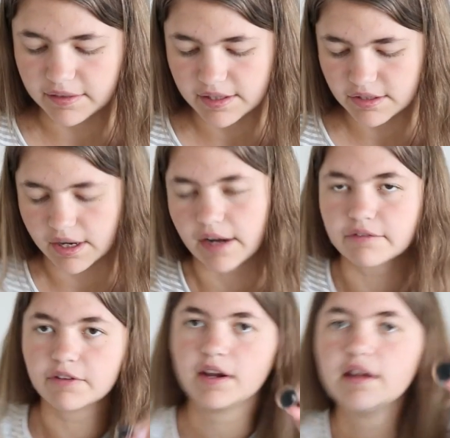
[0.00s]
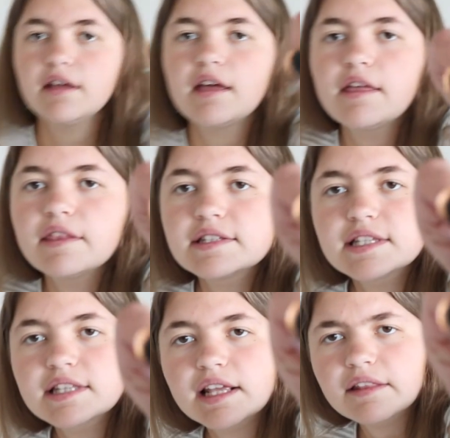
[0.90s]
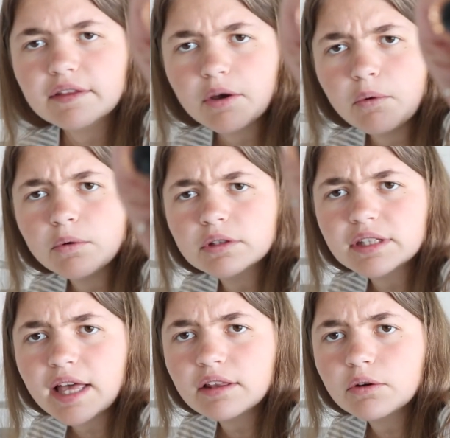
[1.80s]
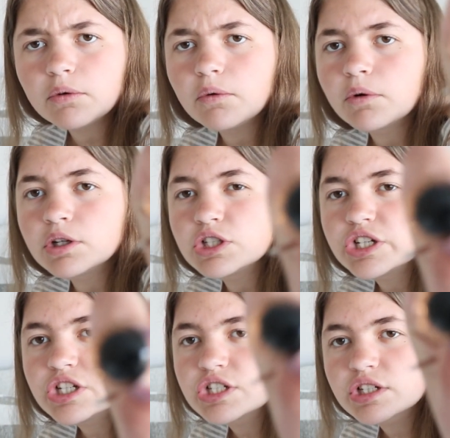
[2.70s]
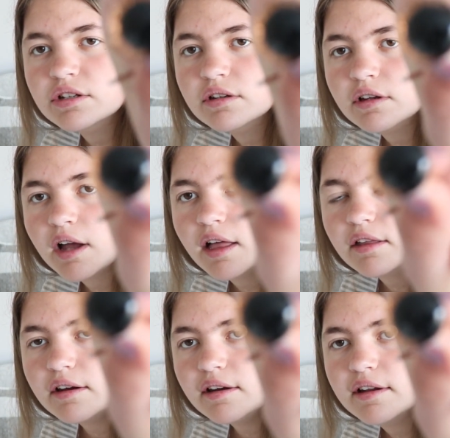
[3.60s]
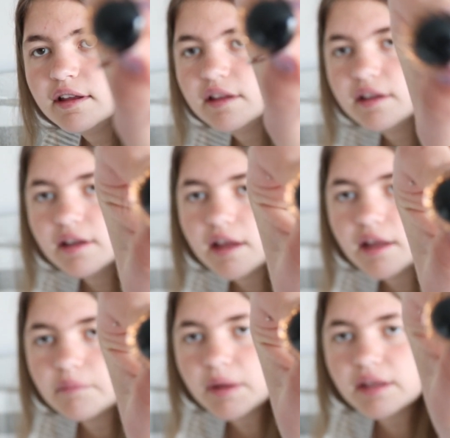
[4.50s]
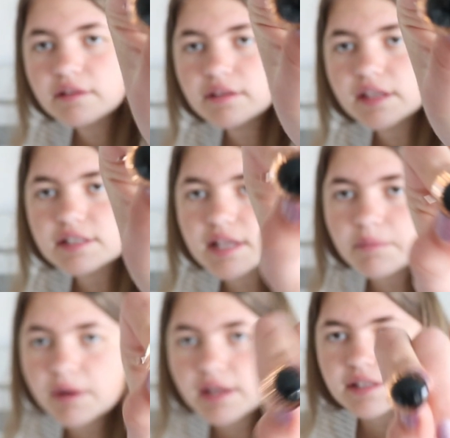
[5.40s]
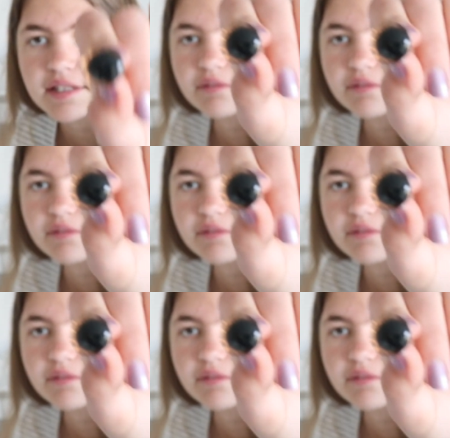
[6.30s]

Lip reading: these are kind of fun. This is like the gold, yellow, orangish color, and my thing is not wanting to